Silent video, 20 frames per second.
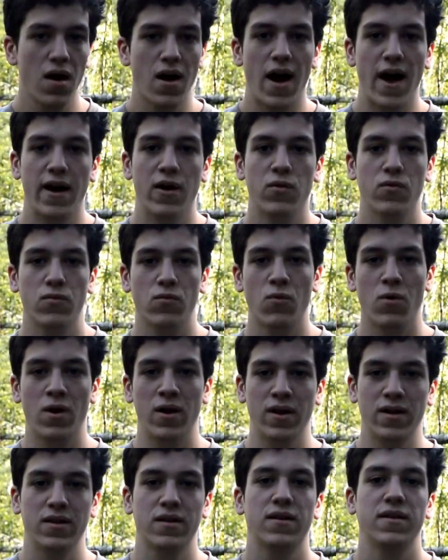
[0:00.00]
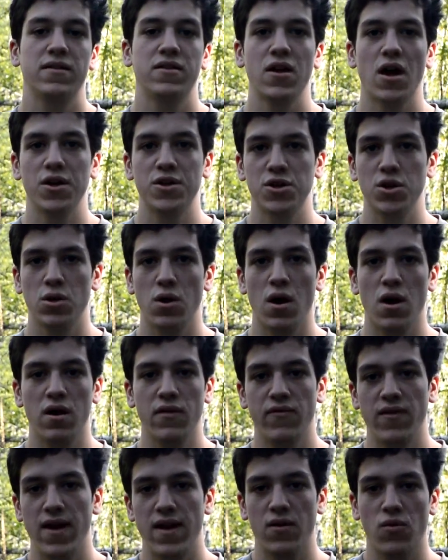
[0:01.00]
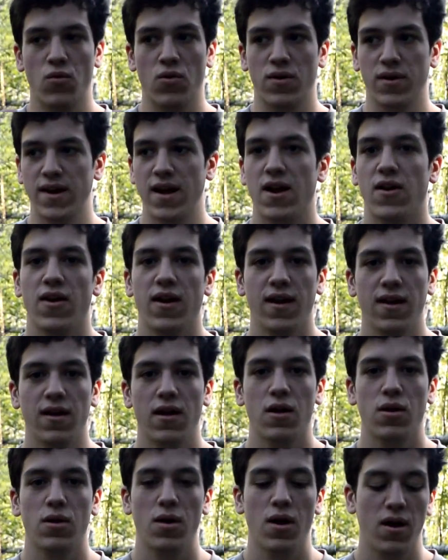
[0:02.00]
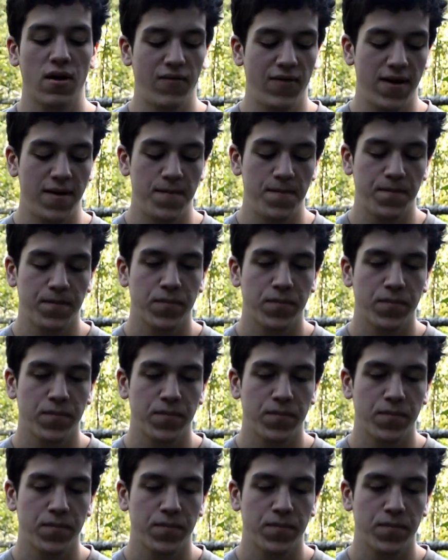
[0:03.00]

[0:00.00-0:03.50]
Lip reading: I don't want to touch a lot of it or carry a lot of it,